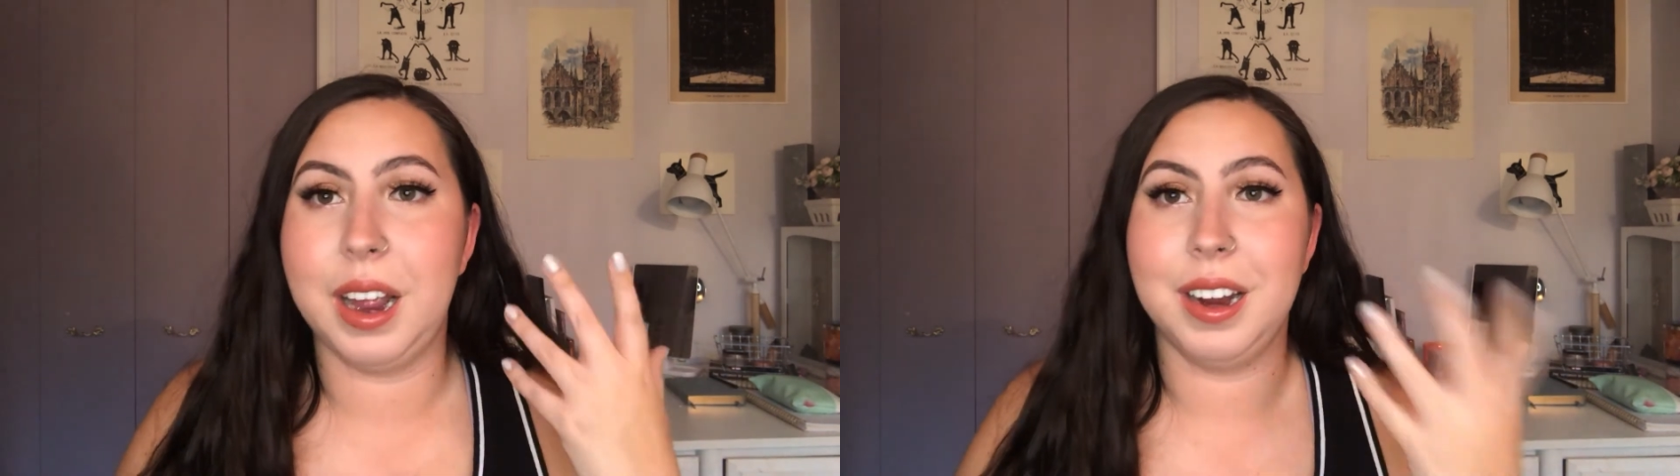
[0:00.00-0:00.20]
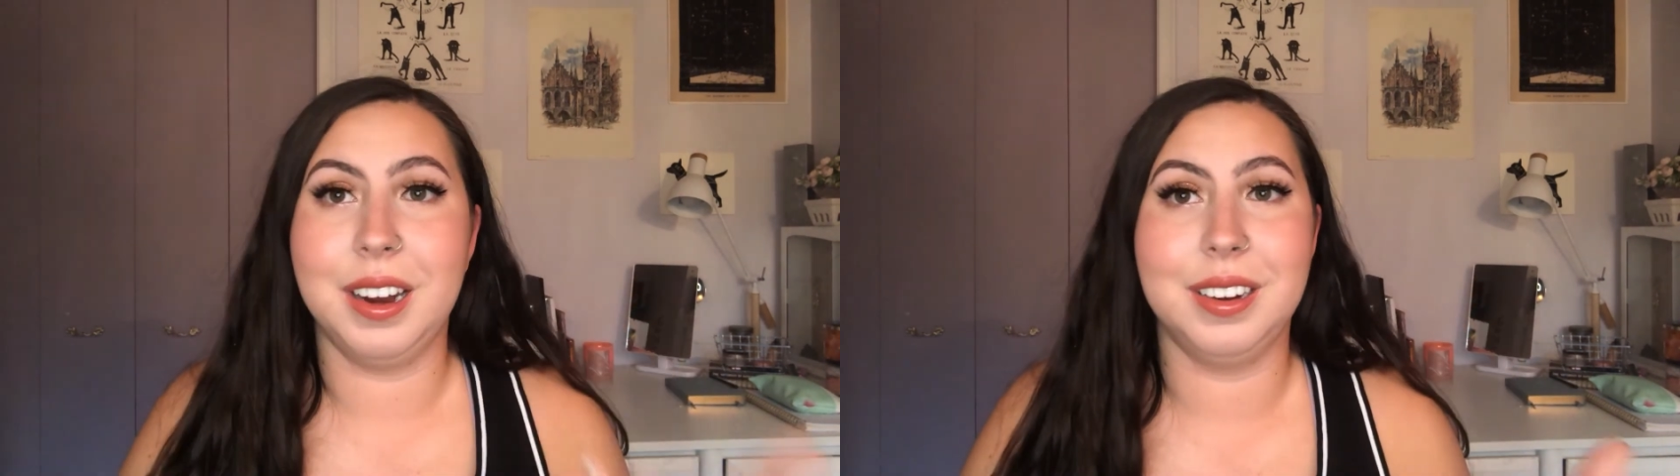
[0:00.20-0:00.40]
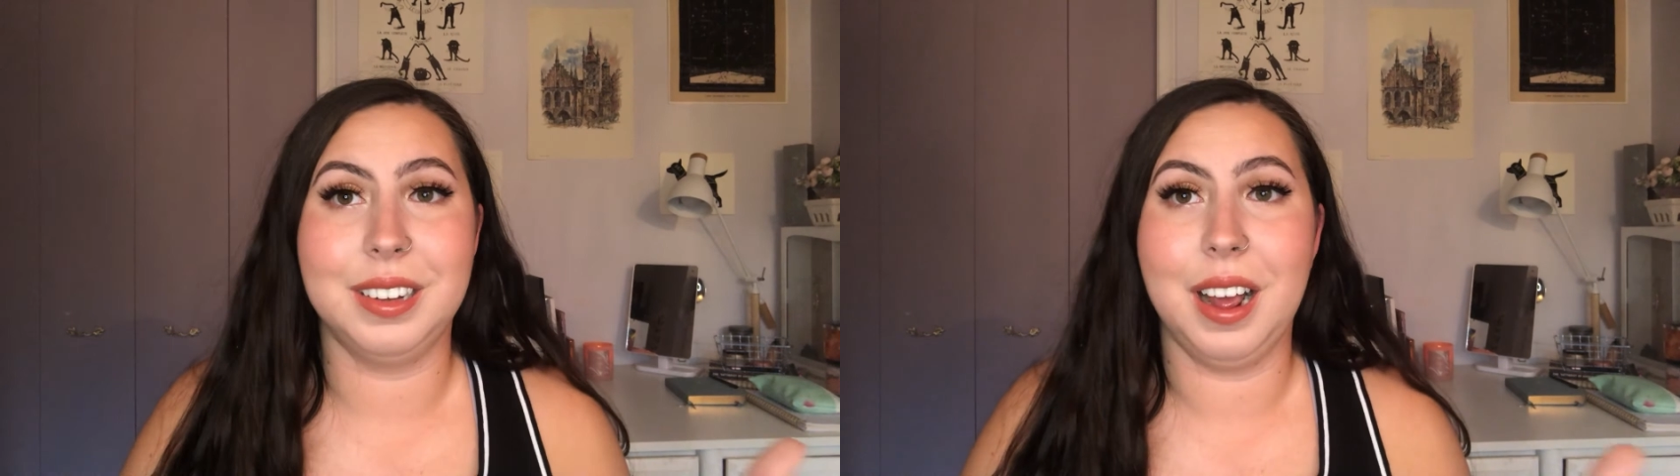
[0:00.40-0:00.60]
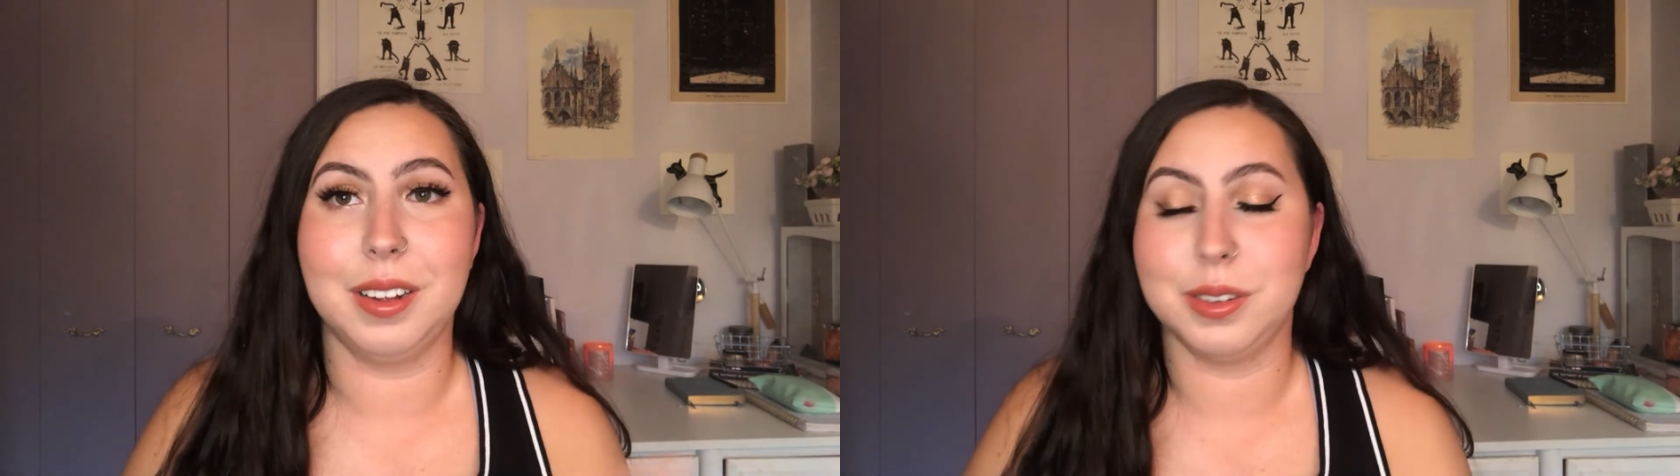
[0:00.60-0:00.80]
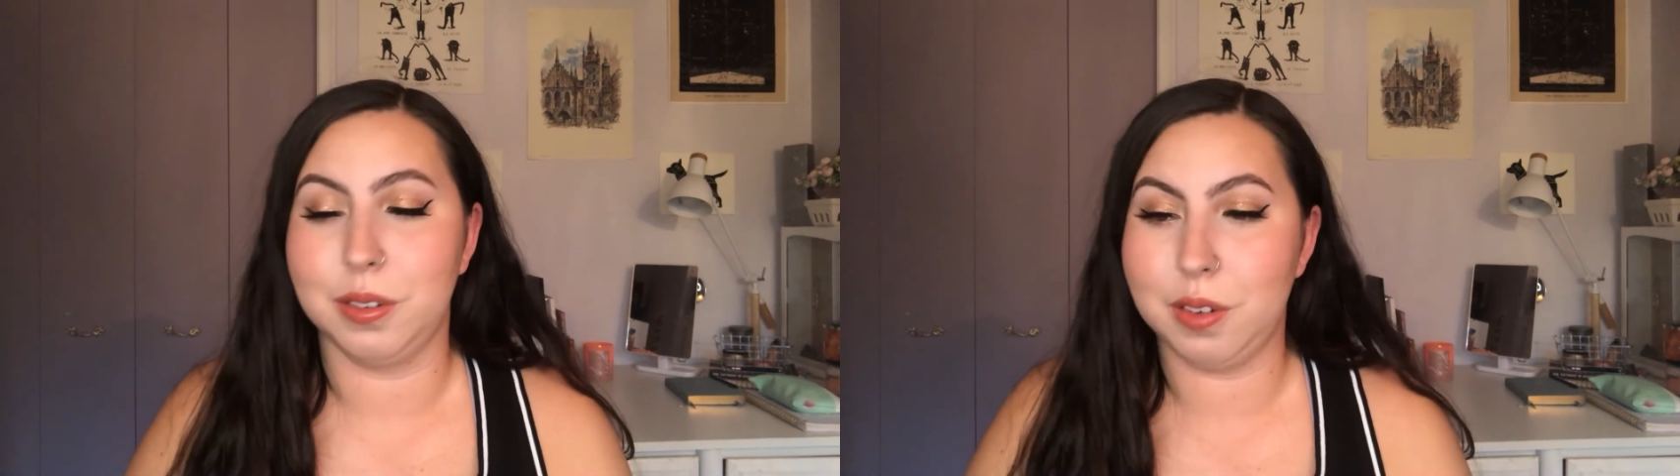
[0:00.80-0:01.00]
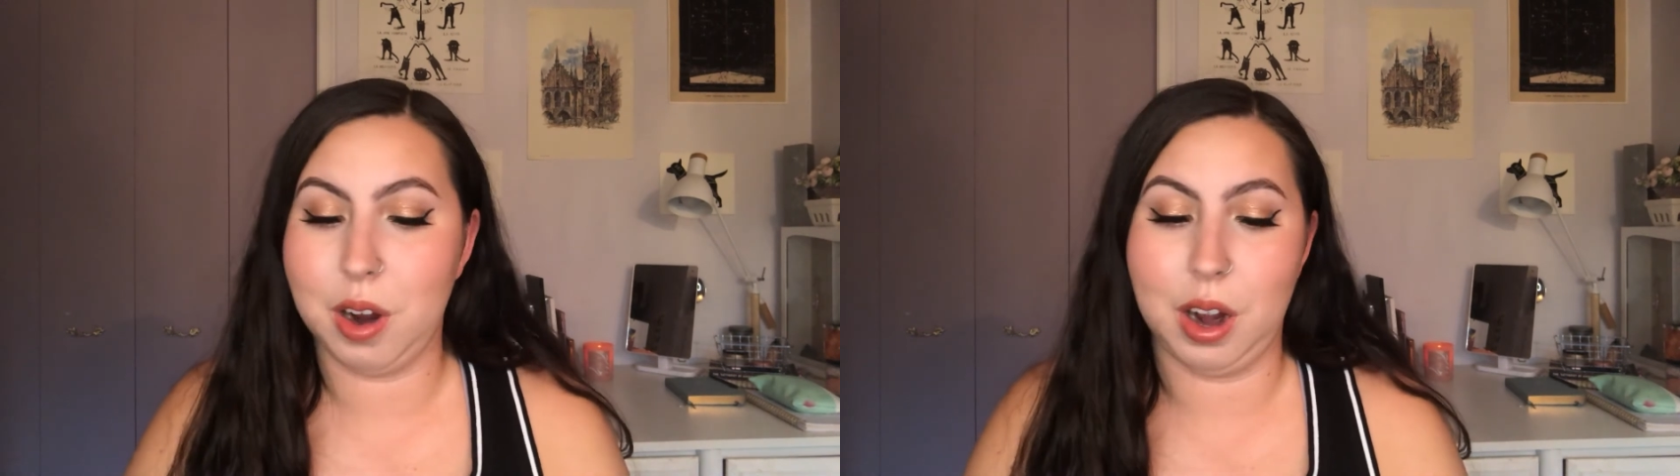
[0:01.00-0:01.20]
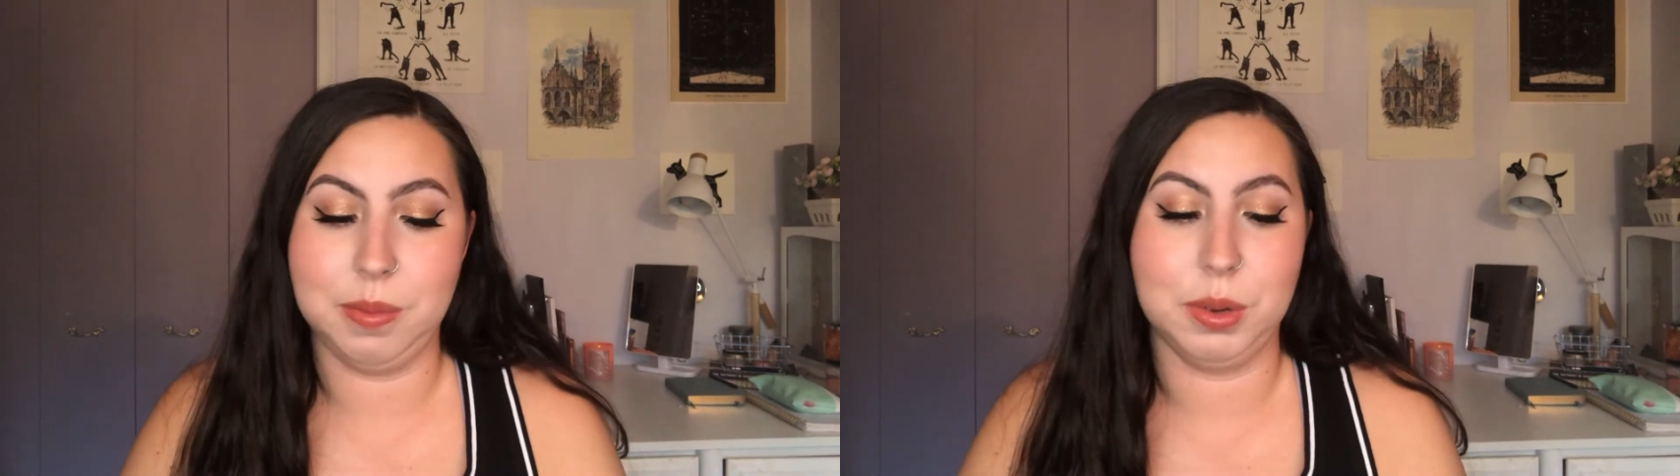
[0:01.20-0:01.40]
And yeah, so far I'm